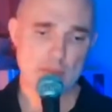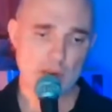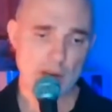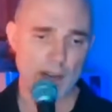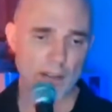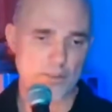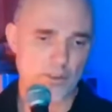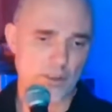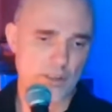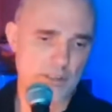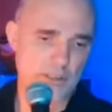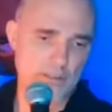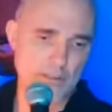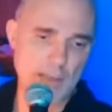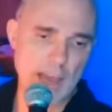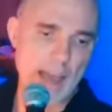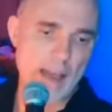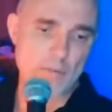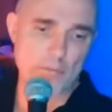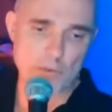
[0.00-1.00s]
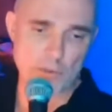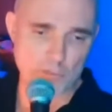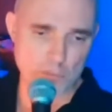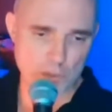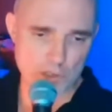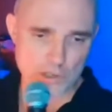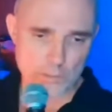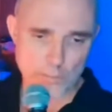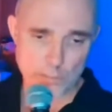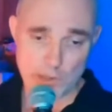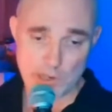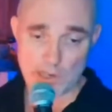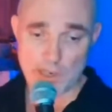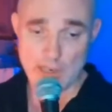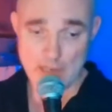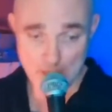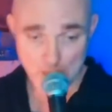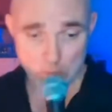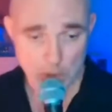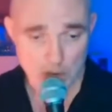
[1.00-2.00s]
I thought that one was a P.
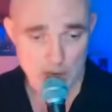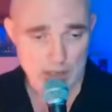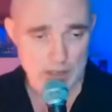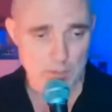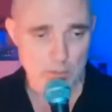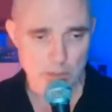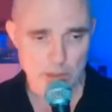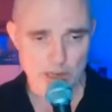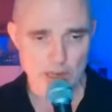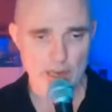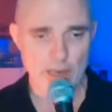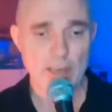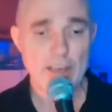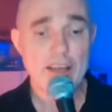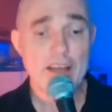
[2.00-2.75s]
It was a P.